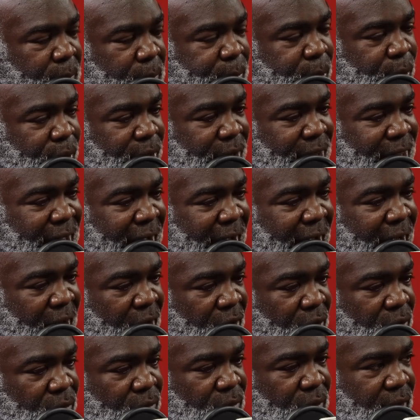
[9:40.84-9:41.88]
be putting that
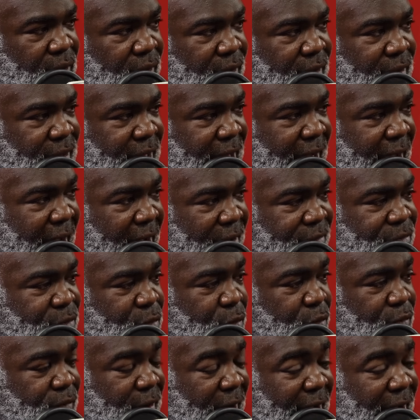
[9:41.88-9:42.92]
out, they have to
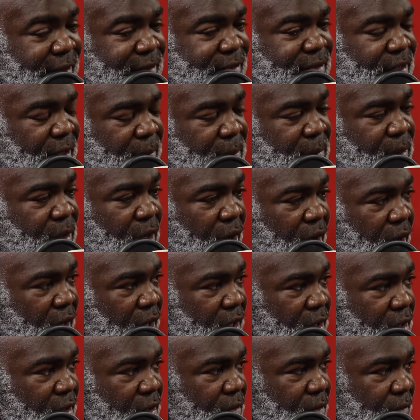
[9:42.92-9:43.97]
have had some
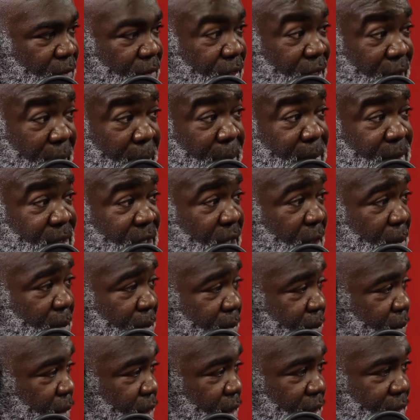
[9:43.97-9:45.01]
kind of thumbs up
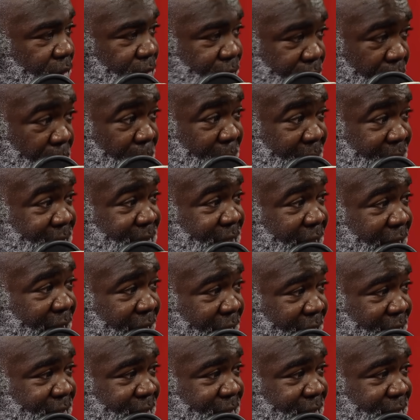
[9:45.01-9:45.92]
from Isak and